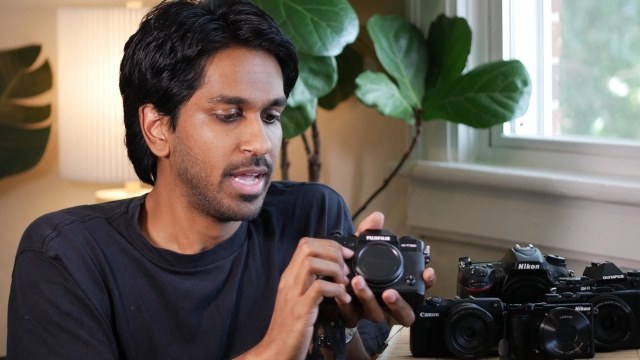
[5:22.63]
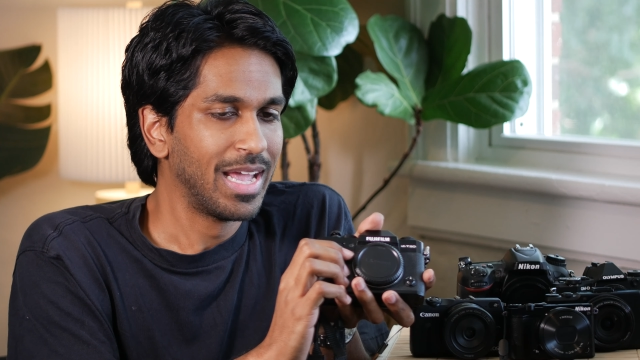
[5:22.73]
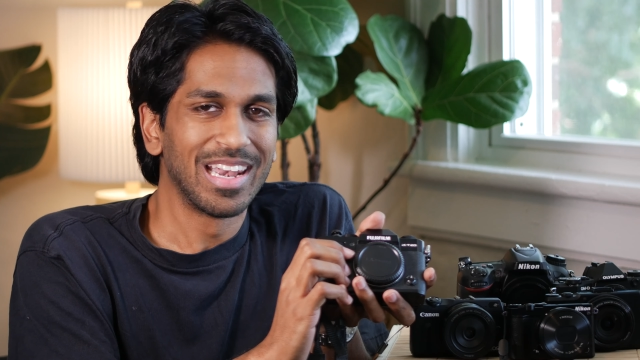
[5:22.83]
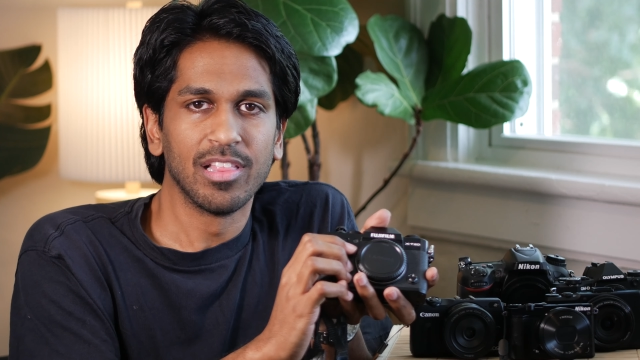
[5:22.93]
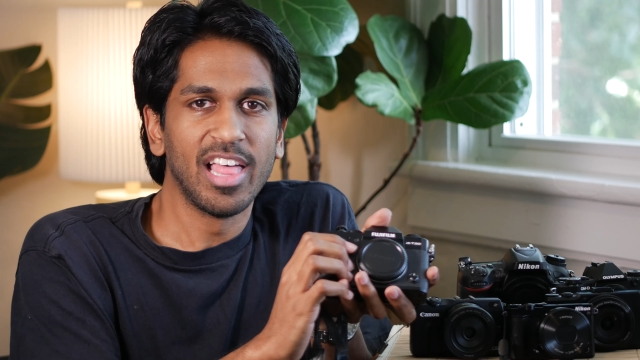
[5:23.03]

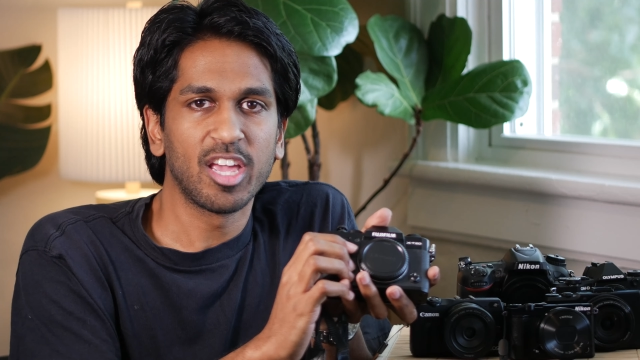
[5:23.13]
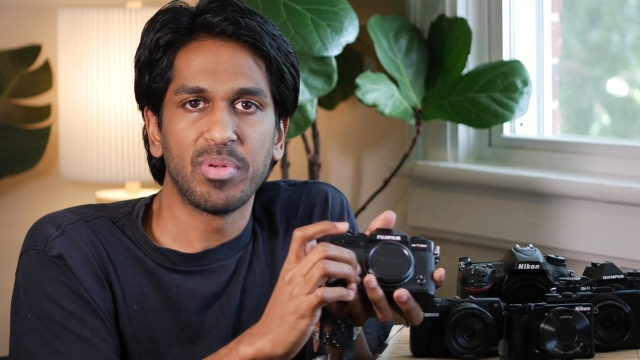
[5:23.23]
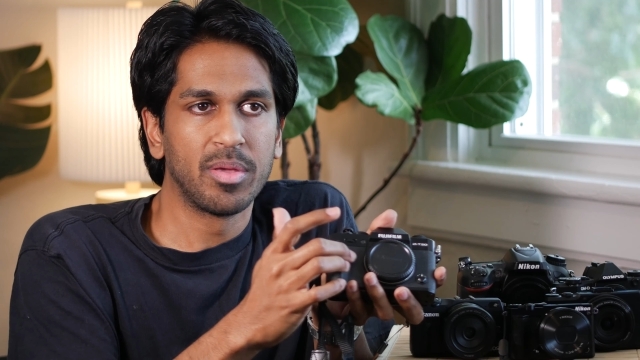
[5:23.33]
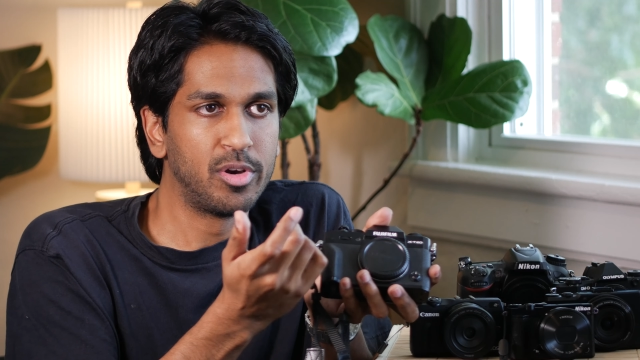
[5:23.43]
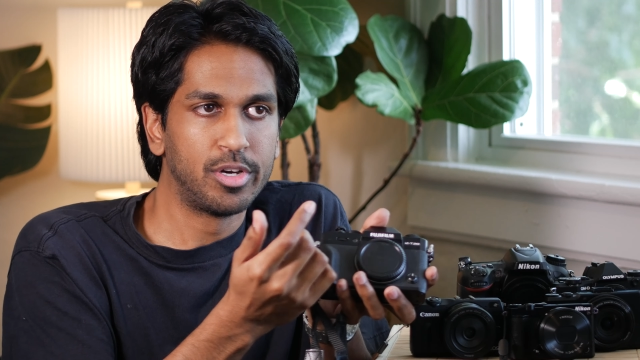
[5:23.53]
And I like
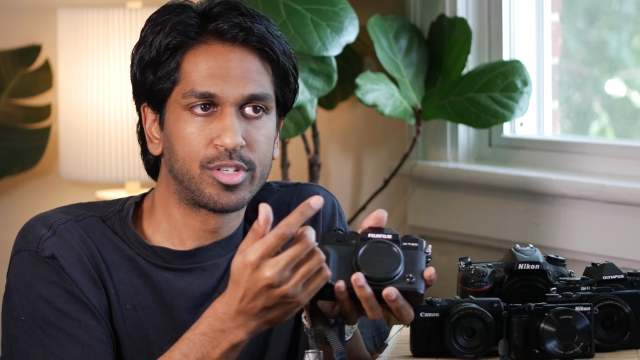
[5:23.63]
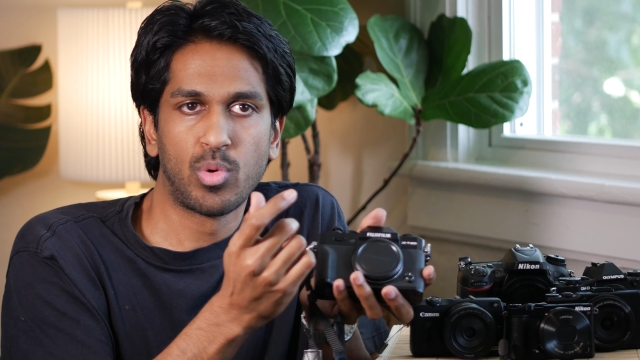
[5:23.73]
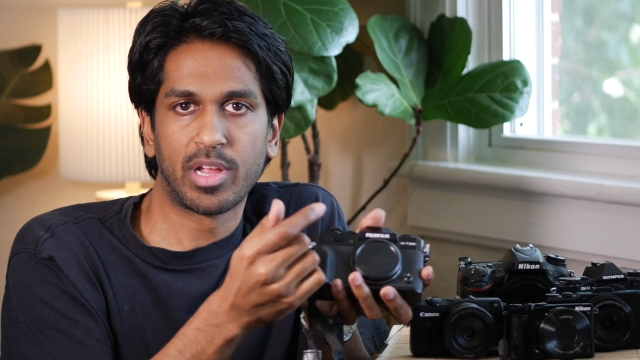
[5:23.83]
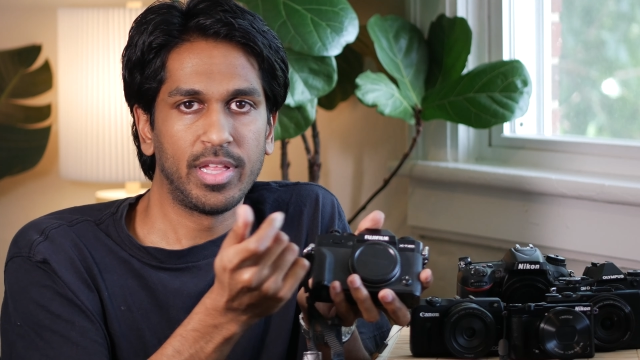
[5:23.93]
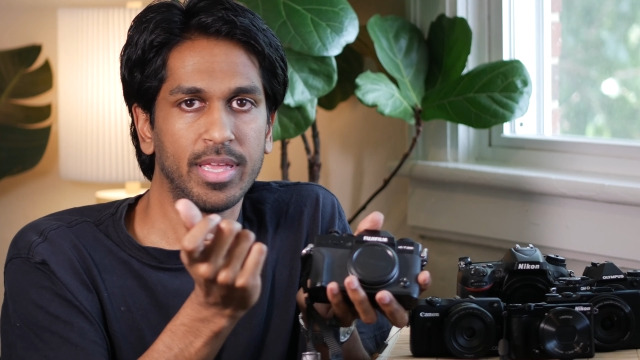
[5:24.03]
being able to just
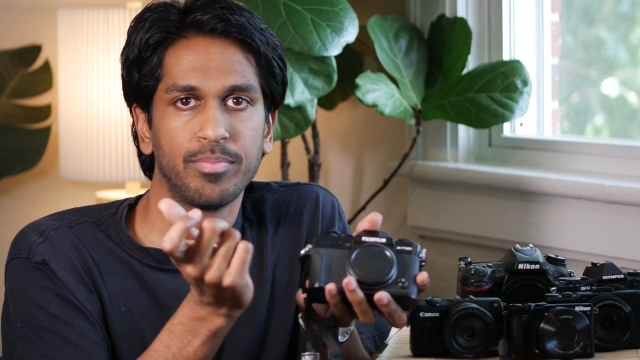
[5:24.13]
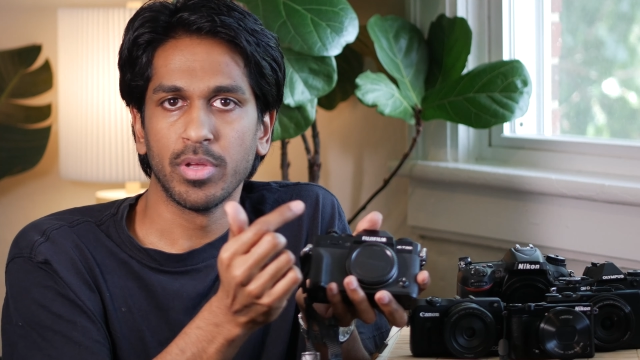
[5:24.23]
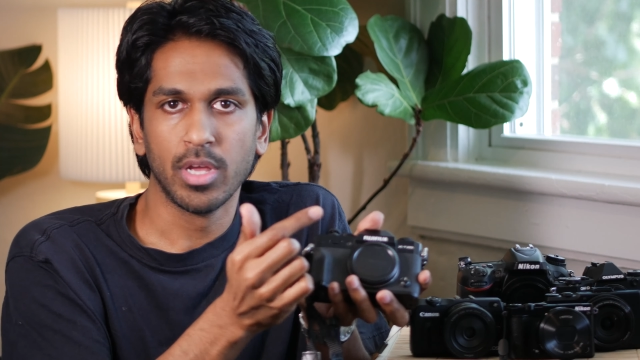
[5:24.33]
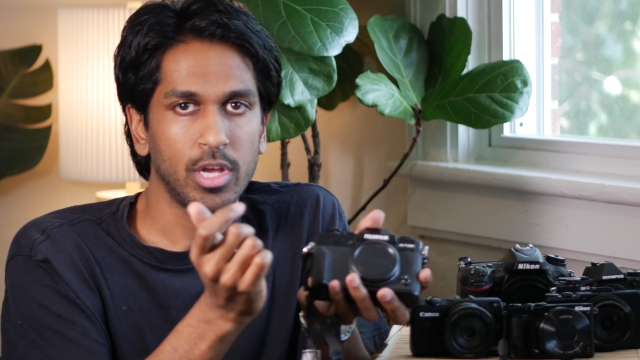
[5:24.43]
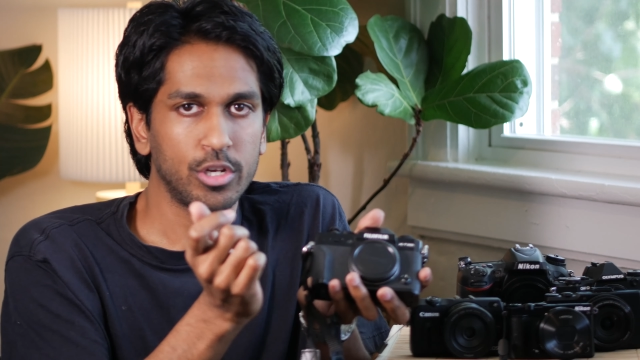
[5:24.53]
quickly
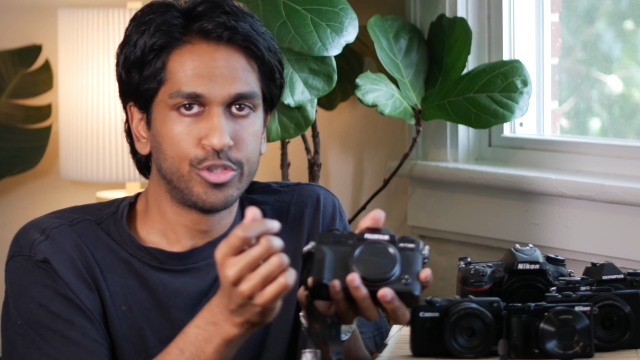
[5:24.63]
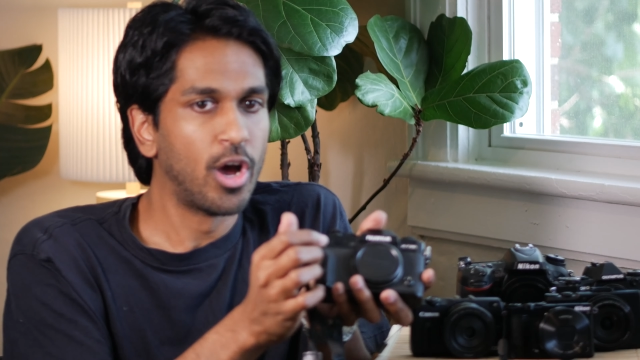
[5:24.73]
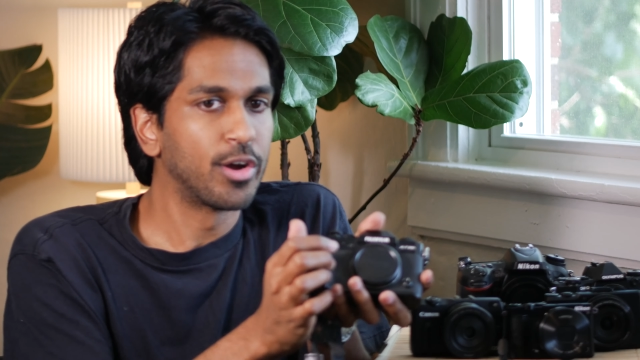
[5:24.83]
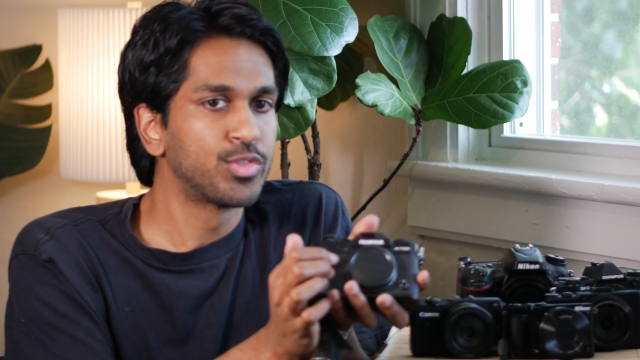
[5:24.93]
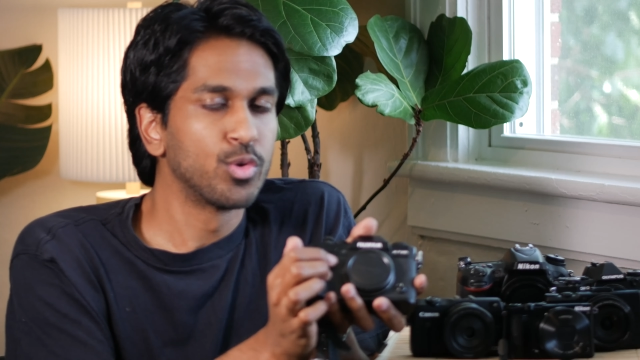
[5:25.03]

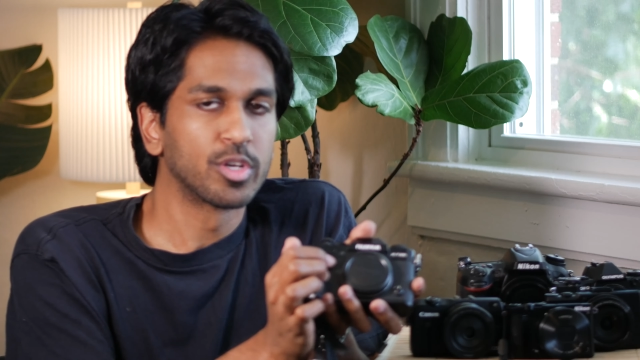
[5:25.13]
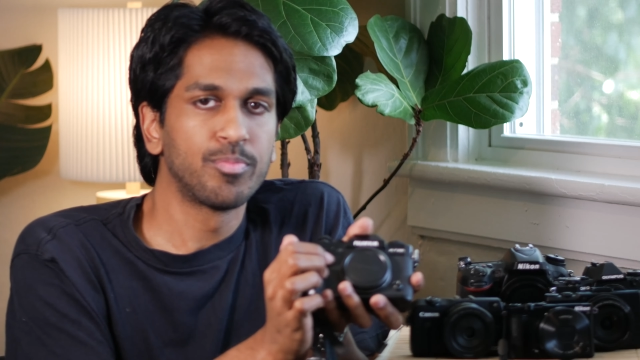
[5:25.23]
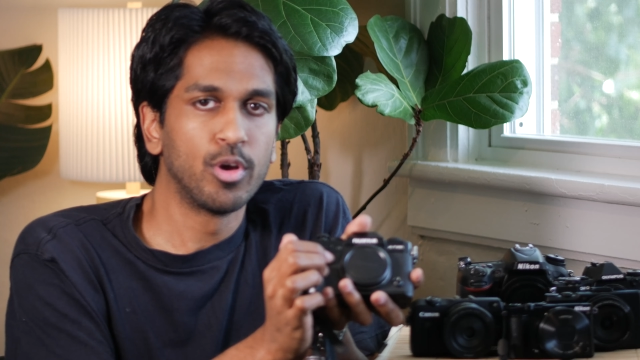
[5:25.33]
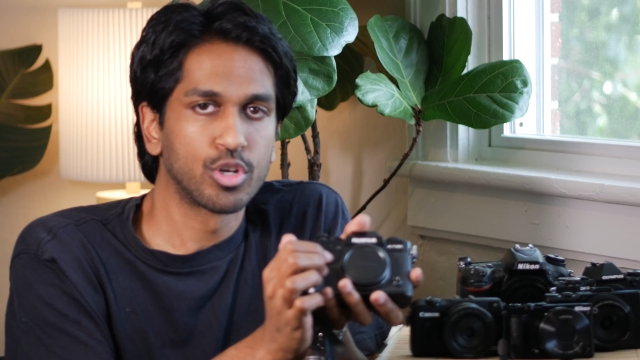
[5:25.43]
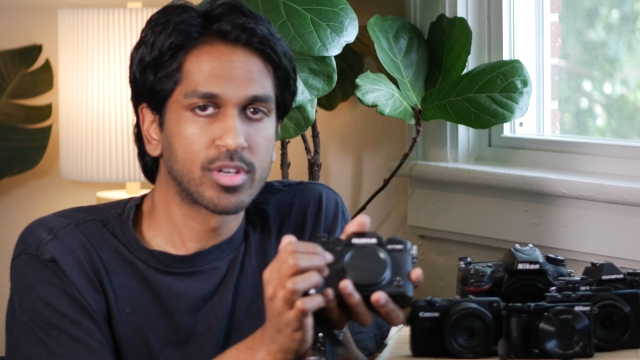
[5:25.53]
jog through
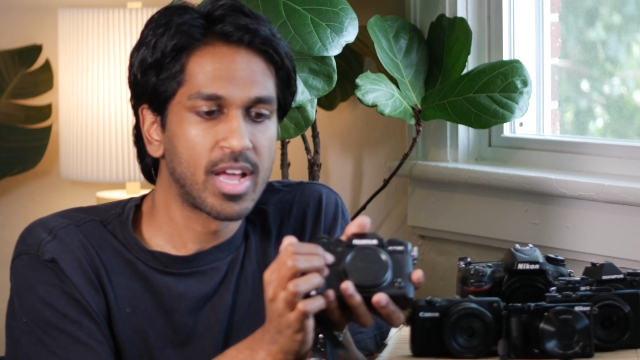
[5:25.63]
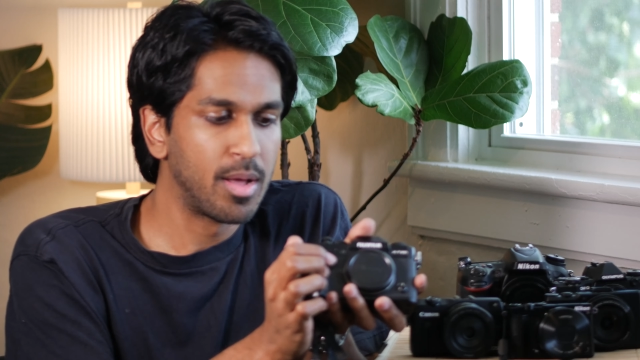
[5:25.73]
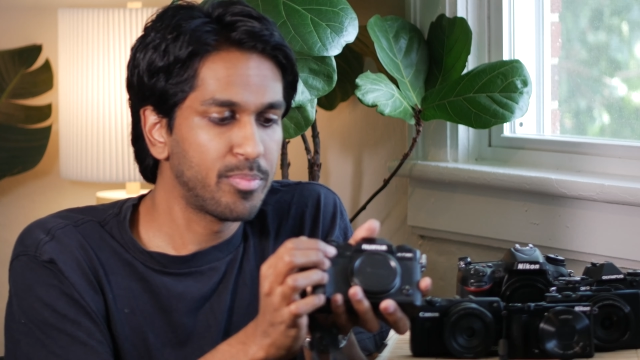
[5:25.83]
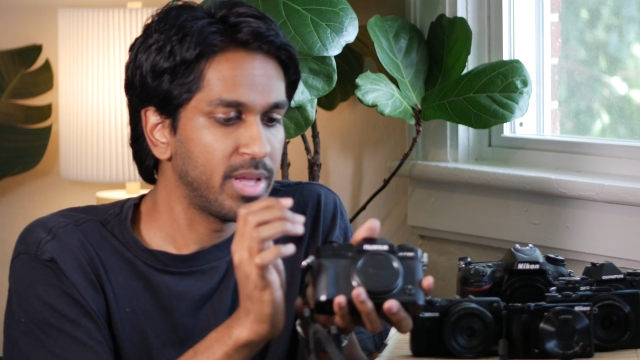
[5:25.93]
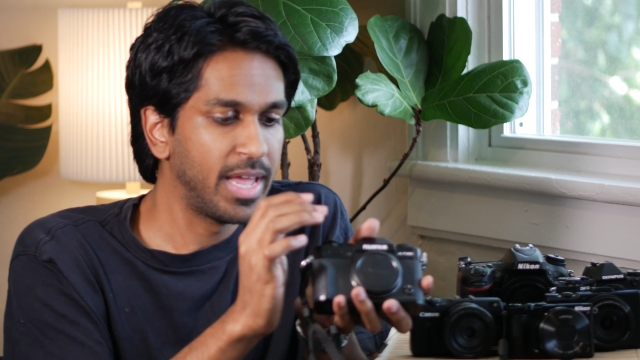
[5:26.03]
exposure comp